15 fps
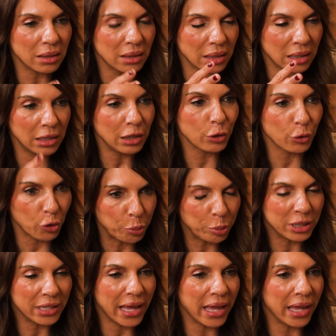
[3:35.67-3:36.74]
hear or
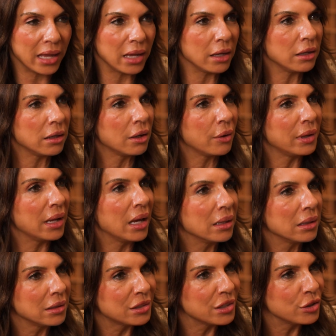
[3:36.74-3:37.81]
play, you know, an
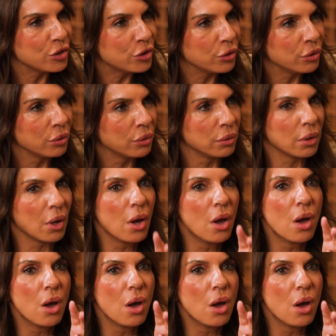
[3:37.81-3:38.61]
Ellington tune